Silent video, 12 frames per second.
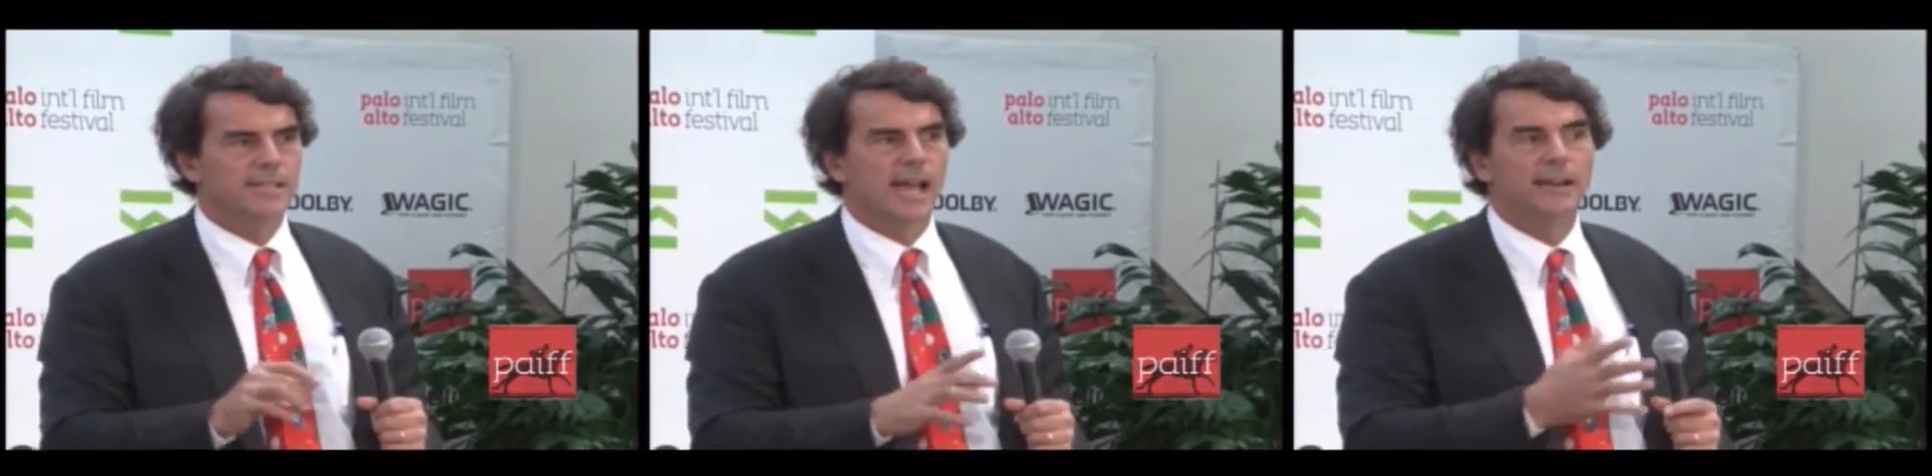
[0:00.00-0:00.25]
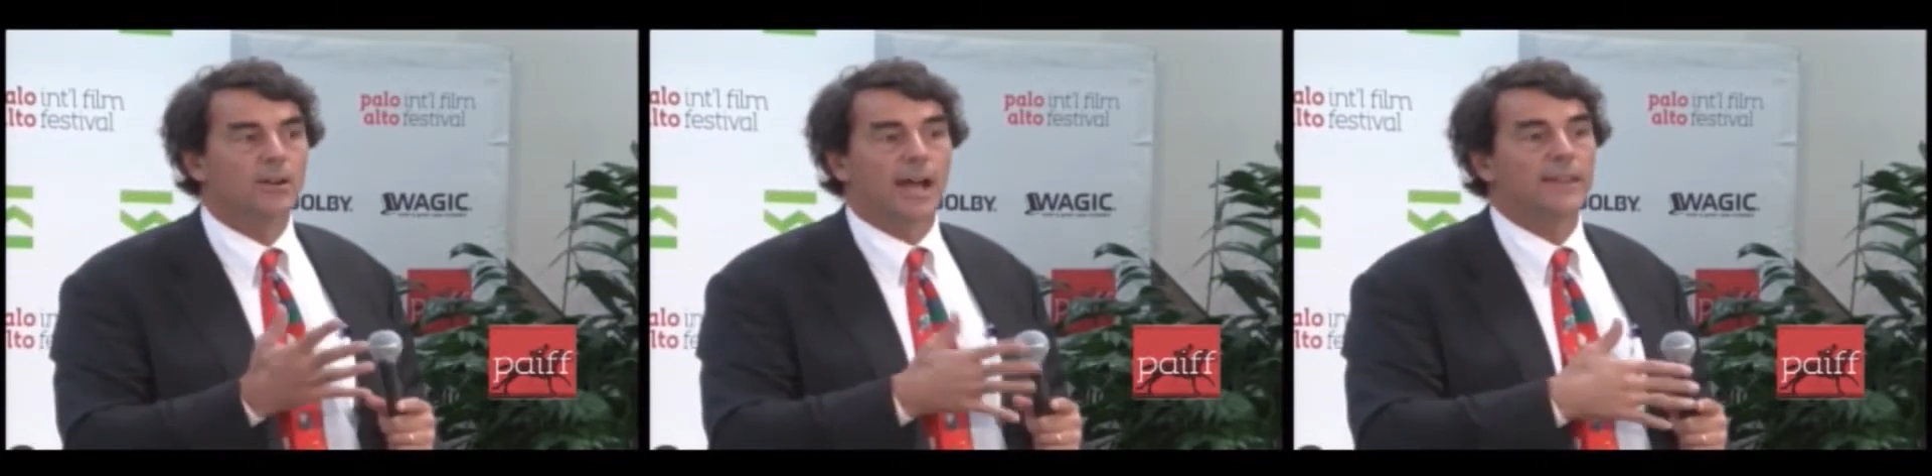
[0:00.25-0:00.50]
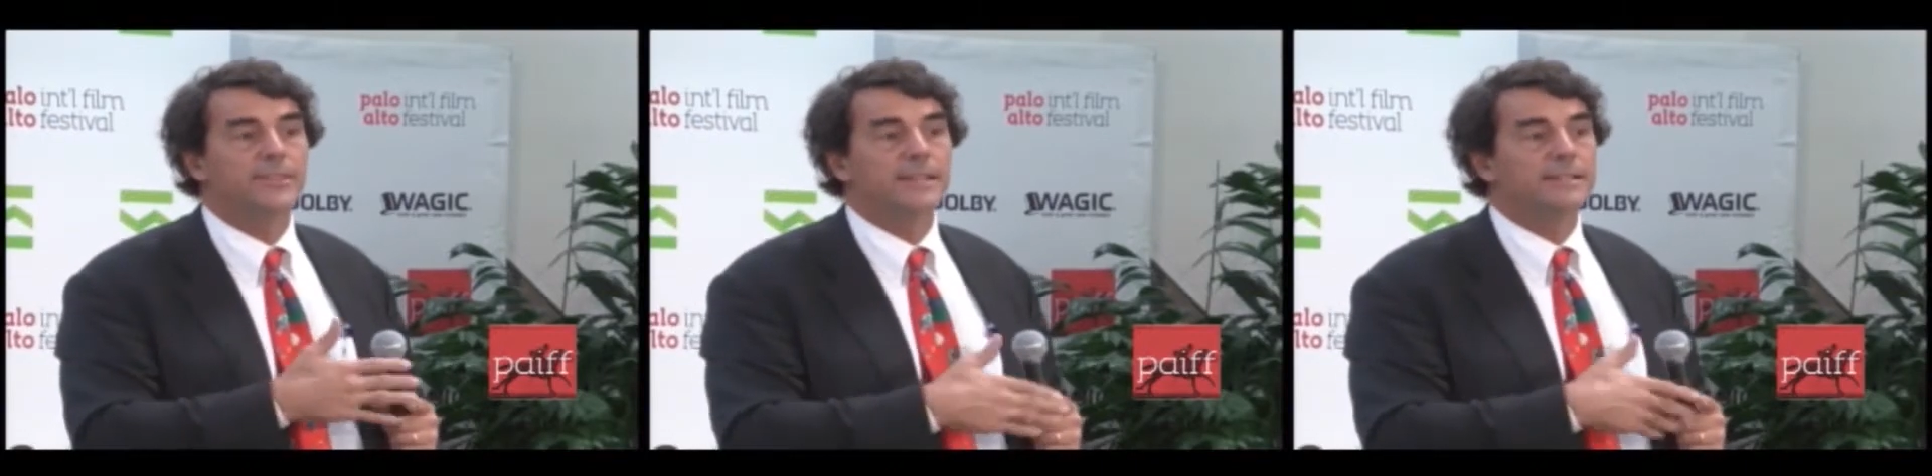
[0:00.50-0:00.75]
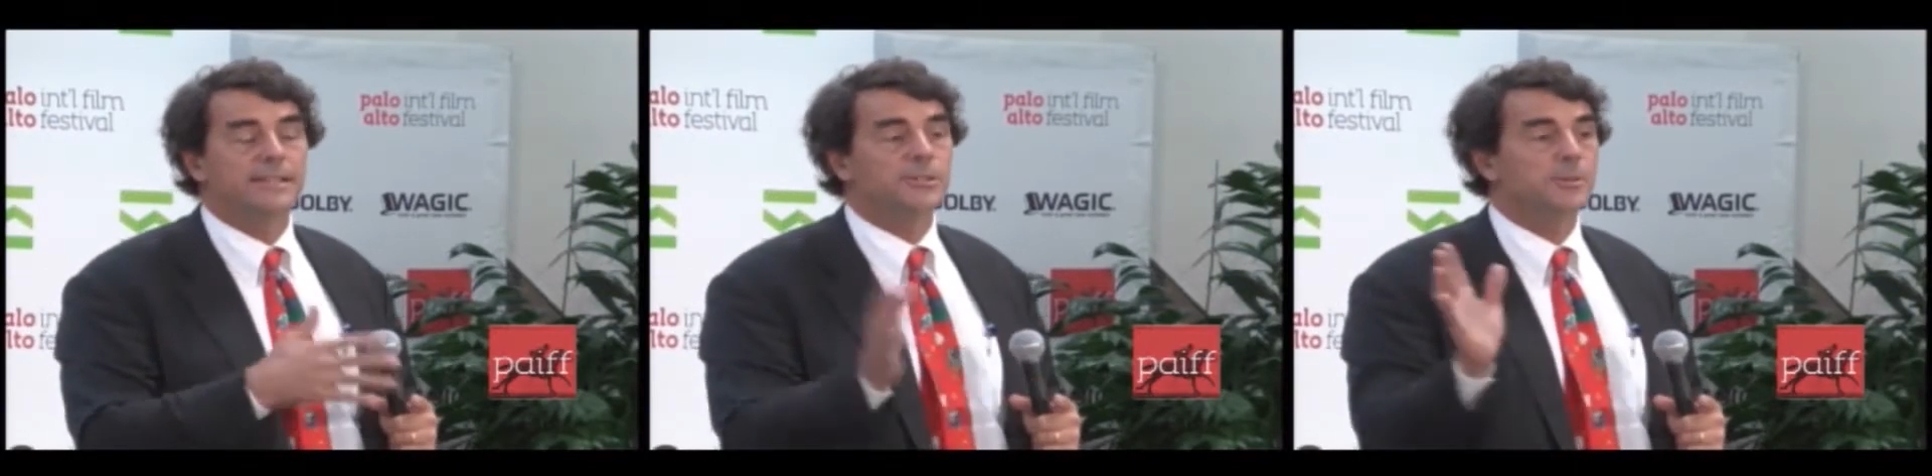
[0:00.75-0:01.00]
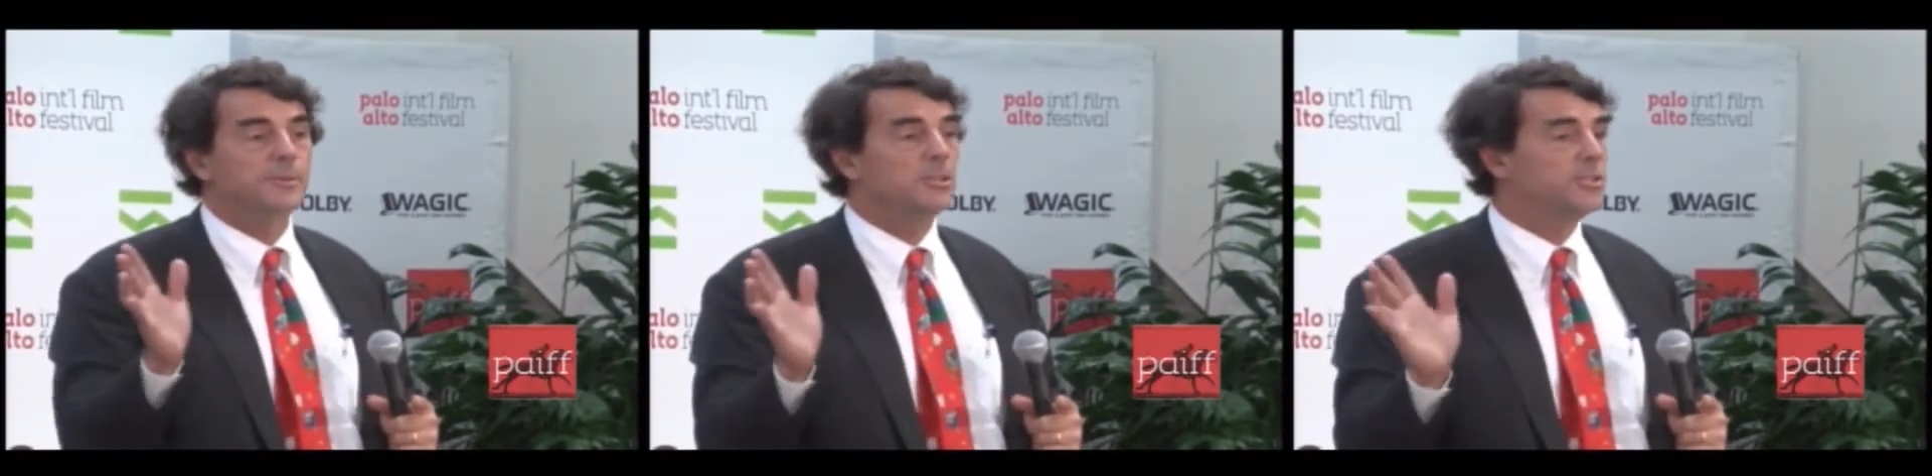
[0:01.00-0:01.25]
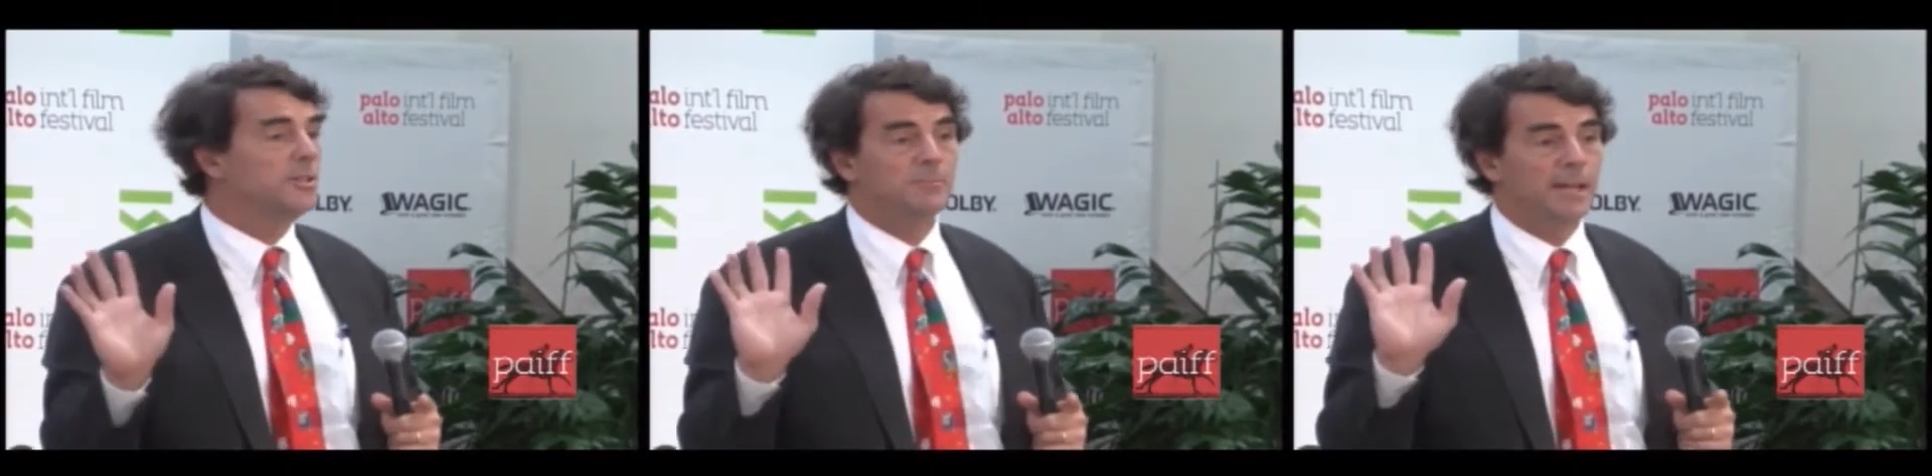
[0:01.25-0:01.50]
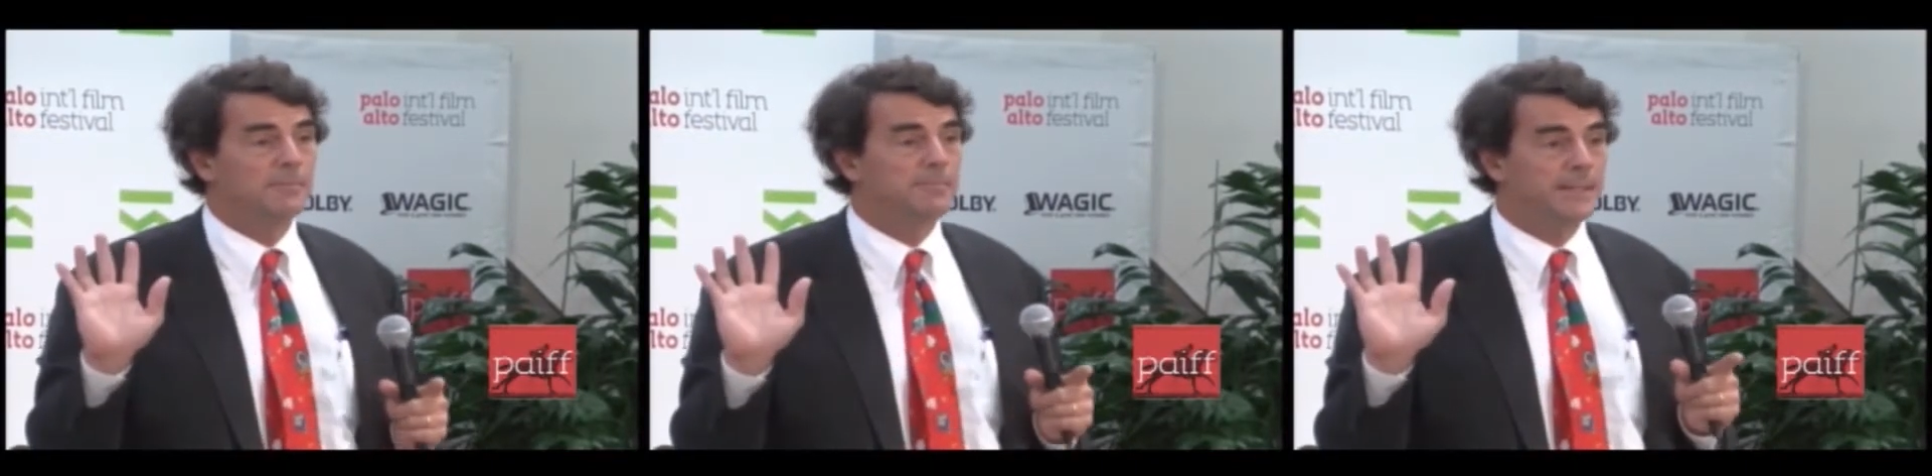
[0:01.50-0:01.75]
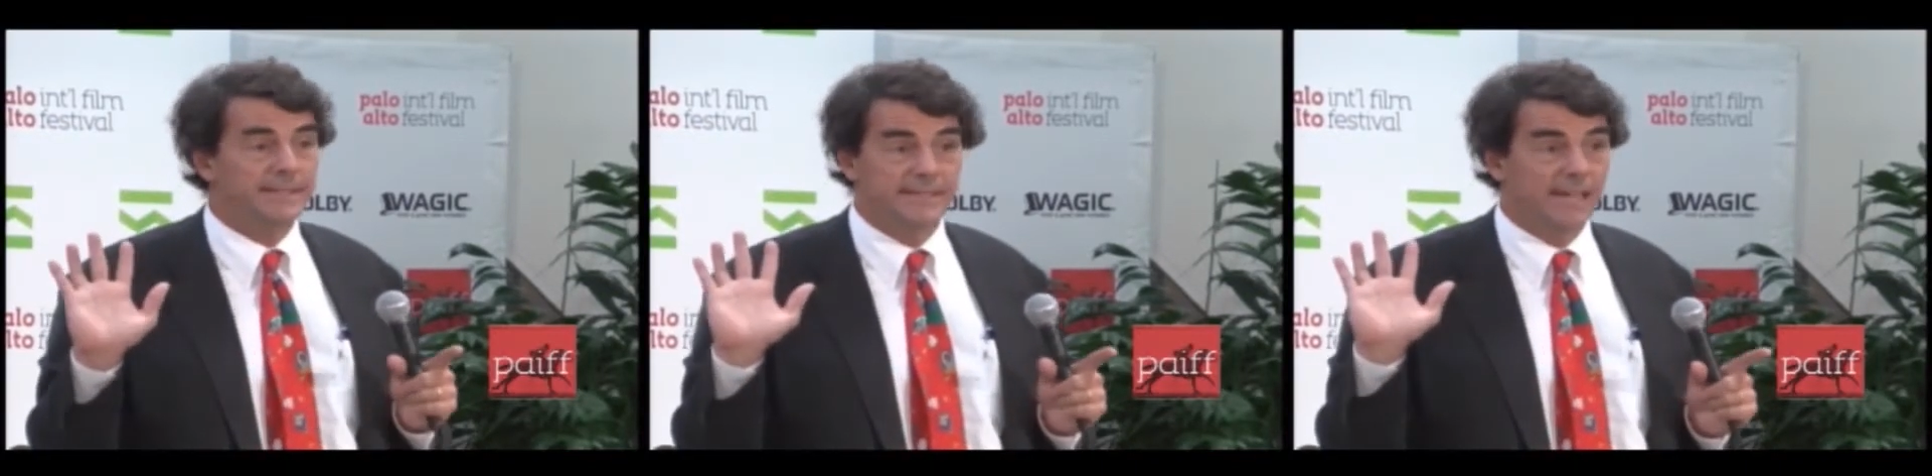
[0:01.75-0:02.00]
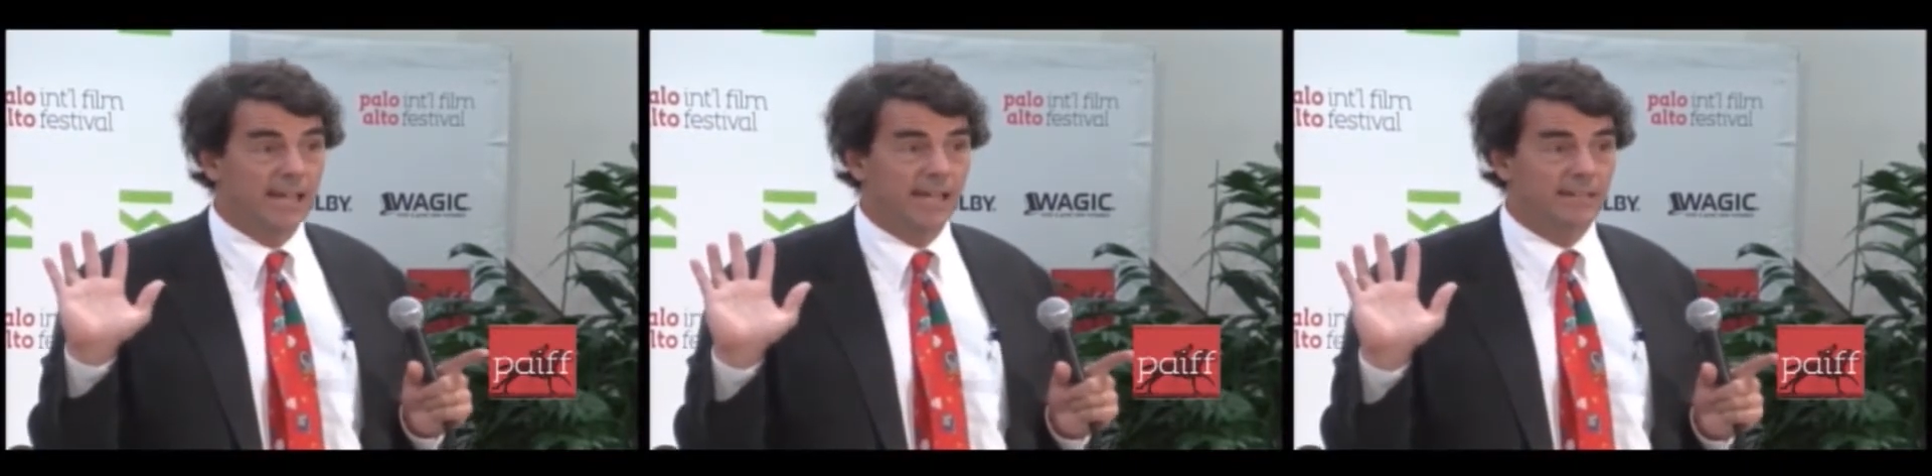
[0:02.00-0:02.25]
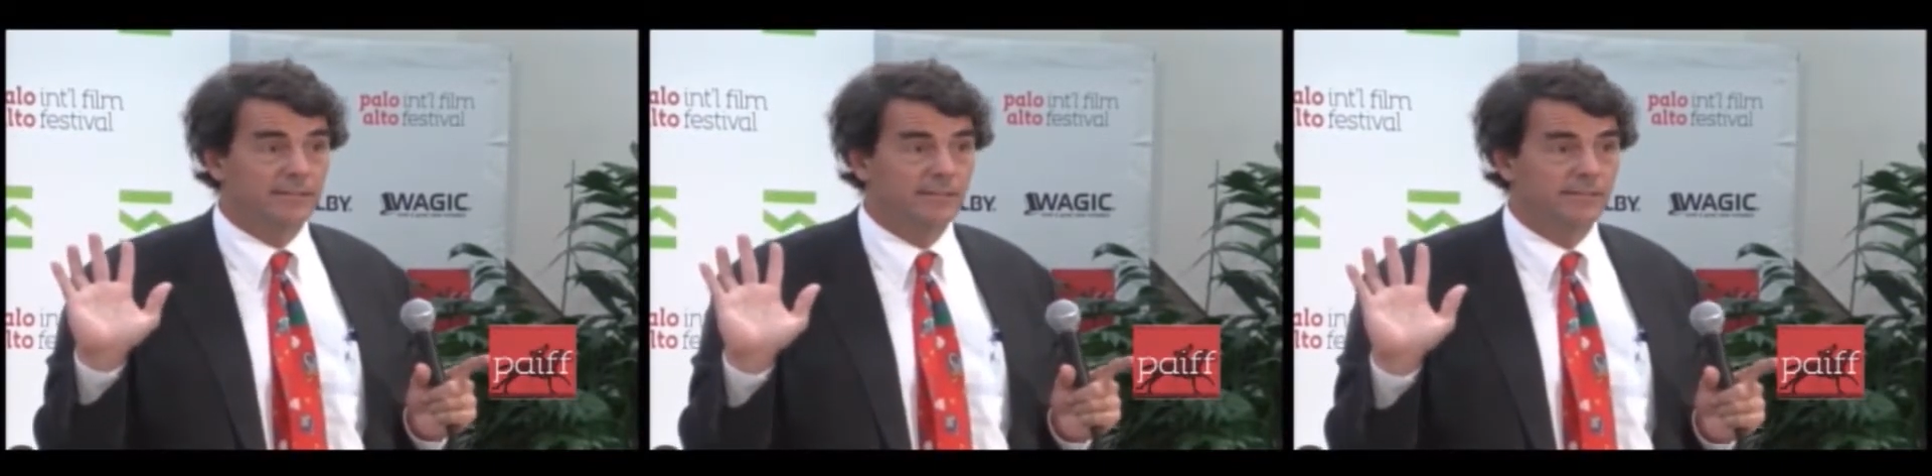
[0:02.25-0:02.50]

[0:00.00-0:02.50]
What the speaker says: I think distribution might be done.